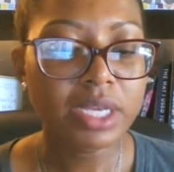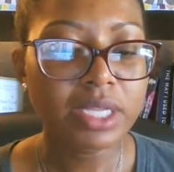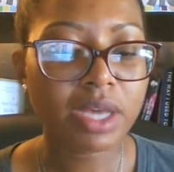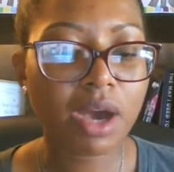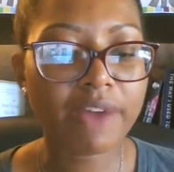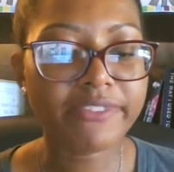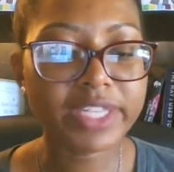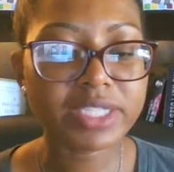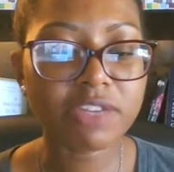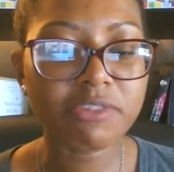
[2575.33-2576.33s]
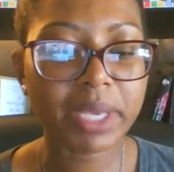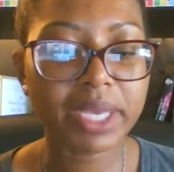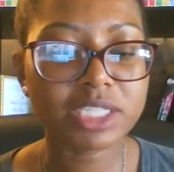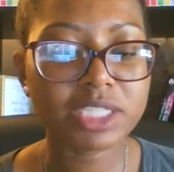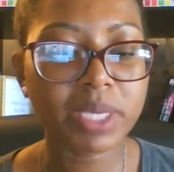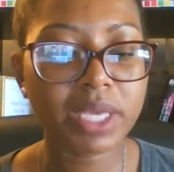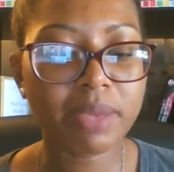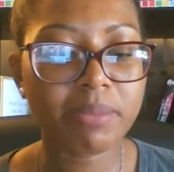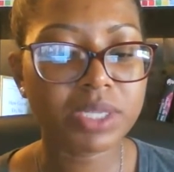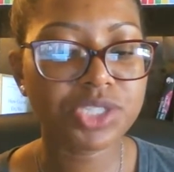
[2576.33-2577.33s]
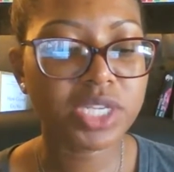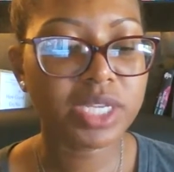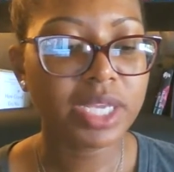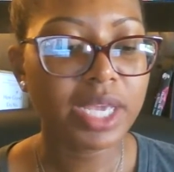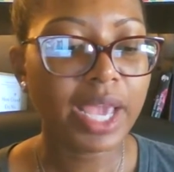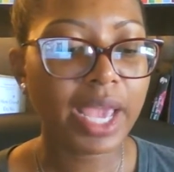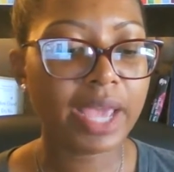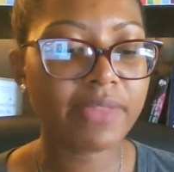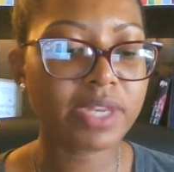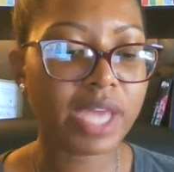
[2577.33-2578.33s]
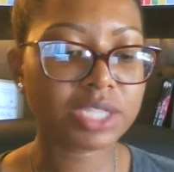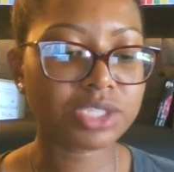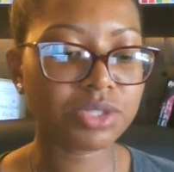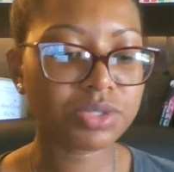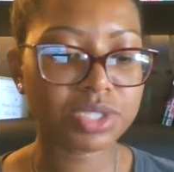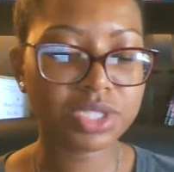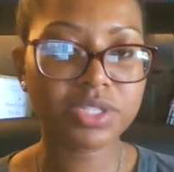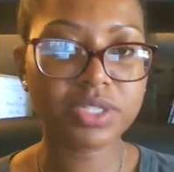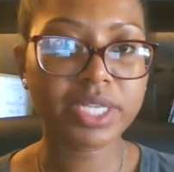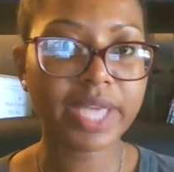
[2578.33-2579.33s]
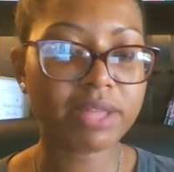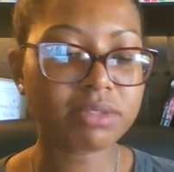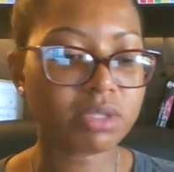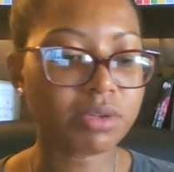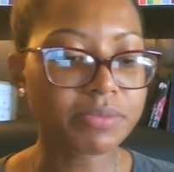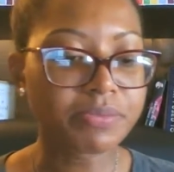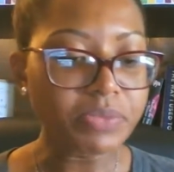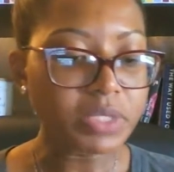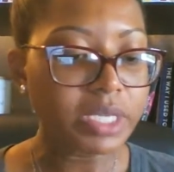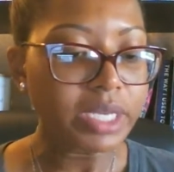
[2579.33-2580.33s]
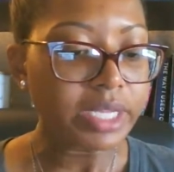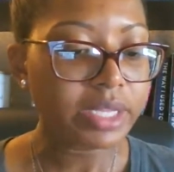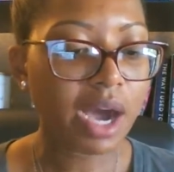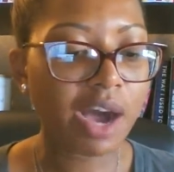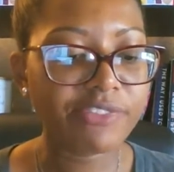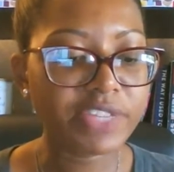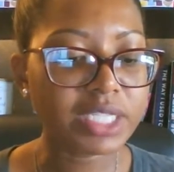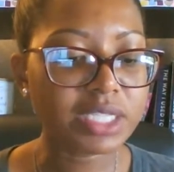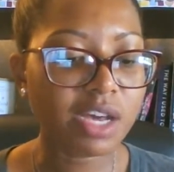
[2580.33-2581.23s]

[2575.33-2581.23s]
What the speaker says: the Office of Management and Budget, and the National Security Council. The White